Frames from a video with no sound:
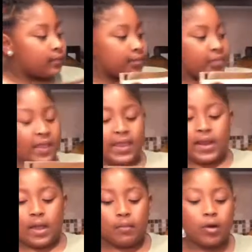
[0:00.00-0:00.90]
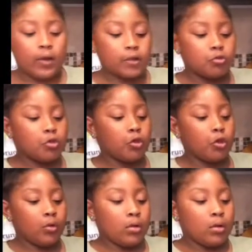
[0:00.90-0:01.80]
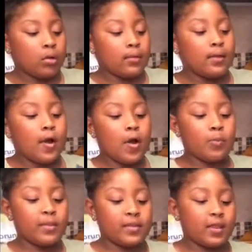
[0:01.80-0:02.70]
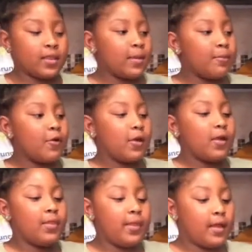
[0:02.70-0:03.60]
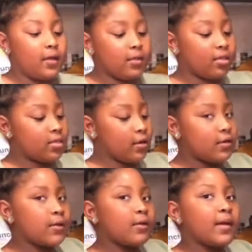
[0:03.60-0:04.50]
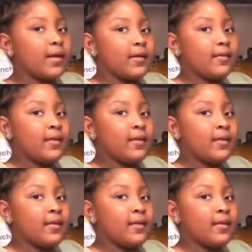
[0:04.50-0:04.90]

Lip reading: And I'm going to open this and pour it in there and stir it around.